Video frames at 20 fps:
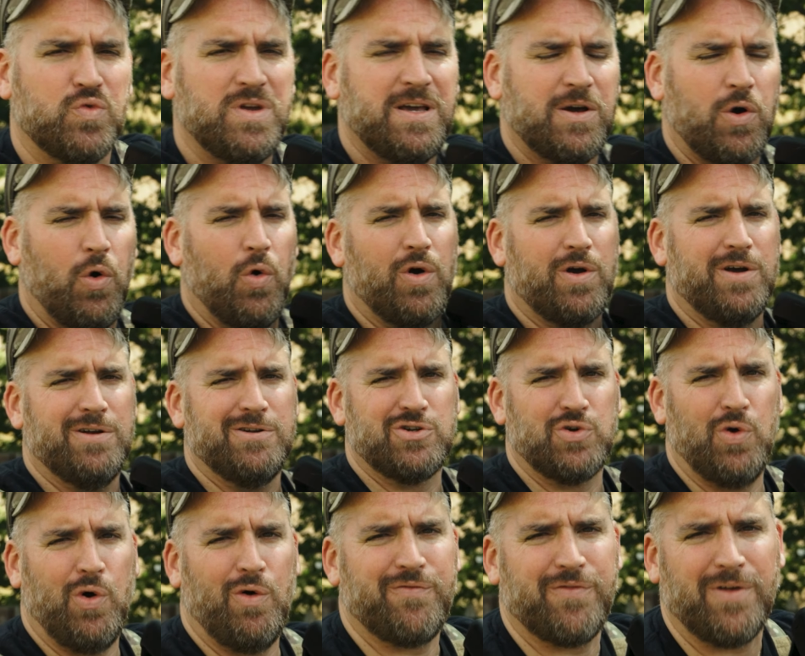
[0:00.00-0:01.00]
recoil
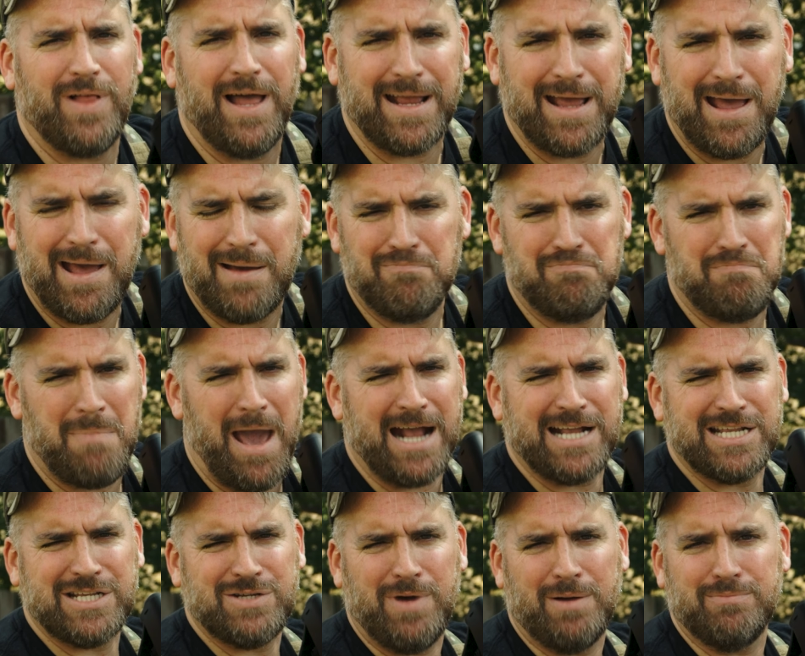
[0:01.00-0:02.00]
control for like
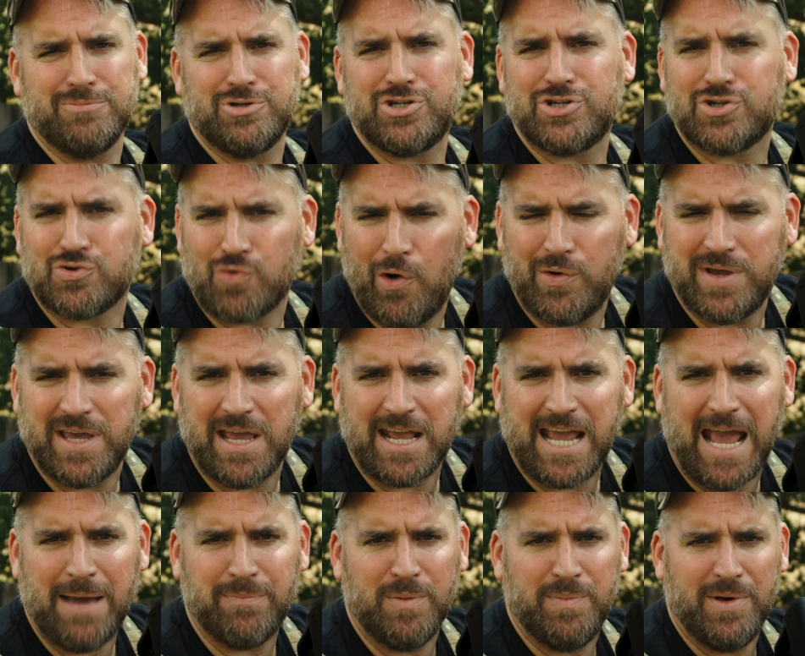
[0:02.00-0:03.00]
maximum stroking
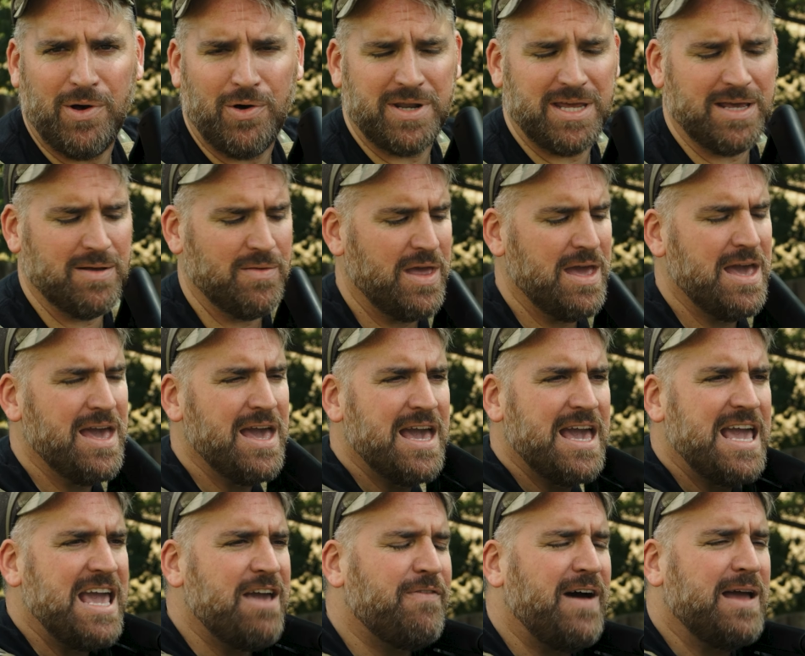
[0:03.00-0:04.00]
capability.
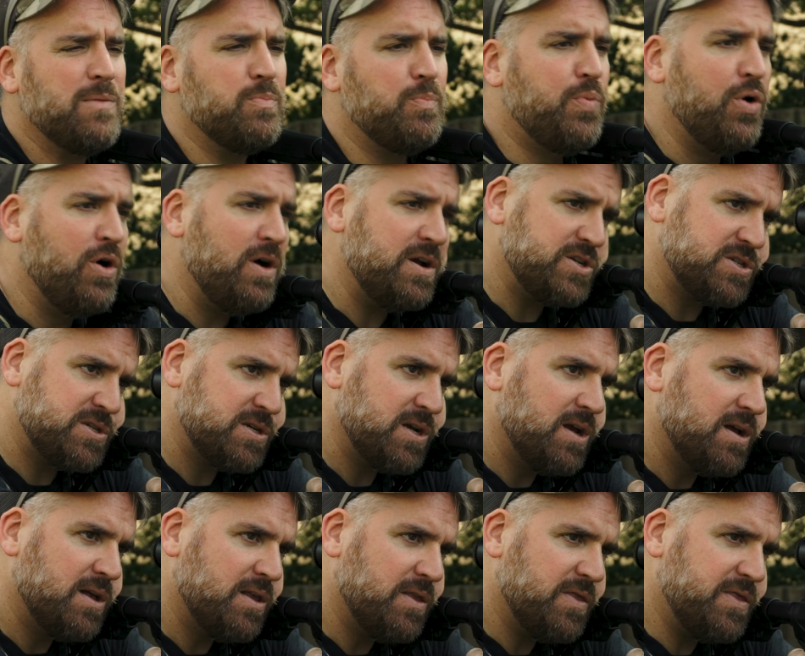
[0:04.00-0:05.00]
If I push
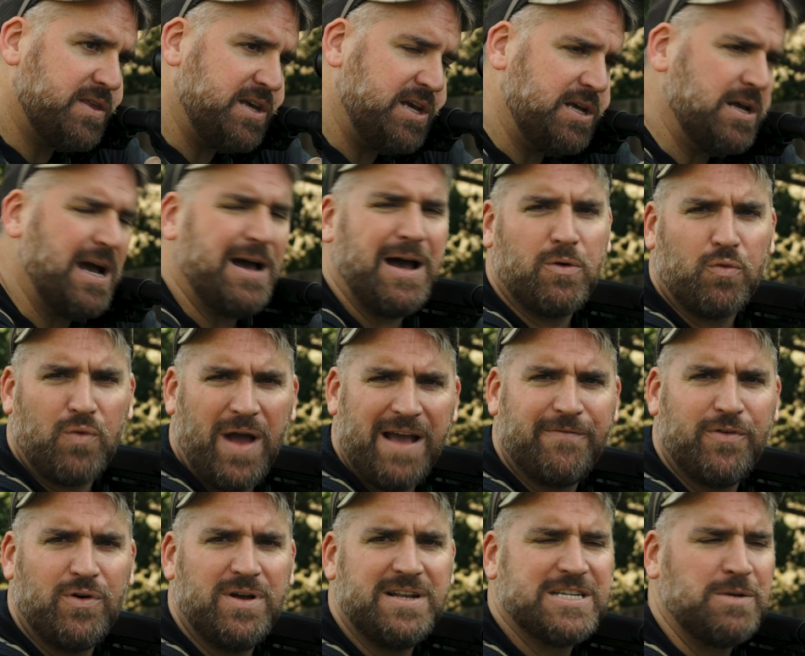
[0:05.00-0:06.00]
the
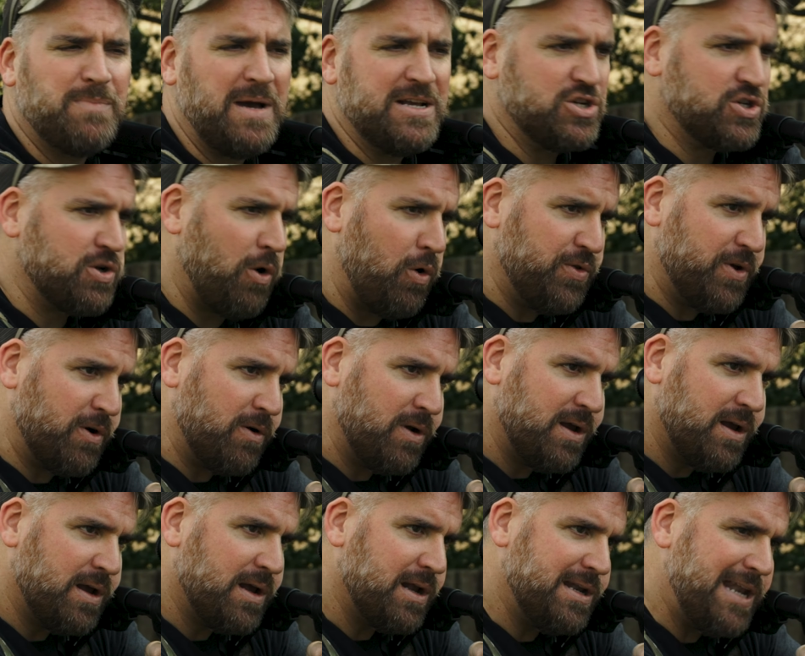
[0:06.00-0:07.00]
rifle into my shoulder,
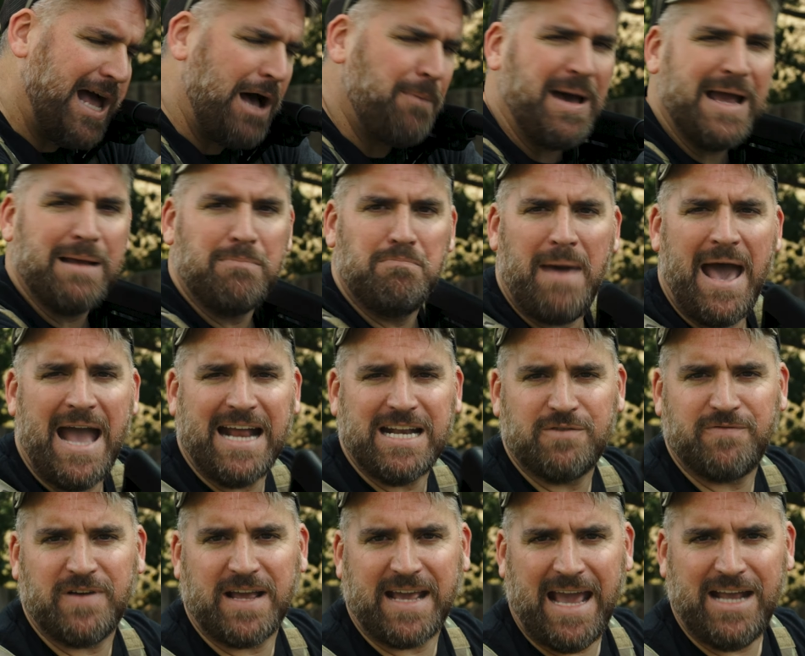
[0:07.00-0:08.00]
now my
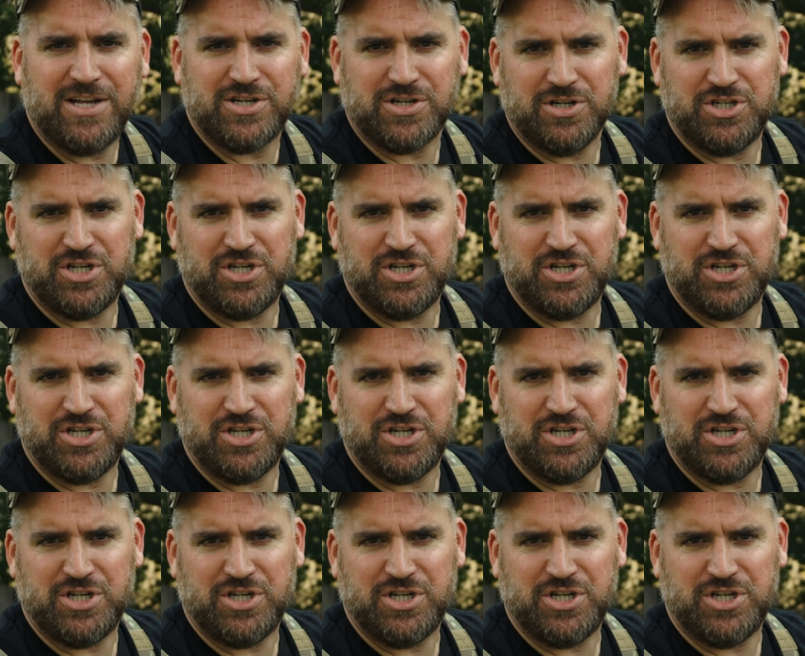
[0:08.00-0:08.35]
magnification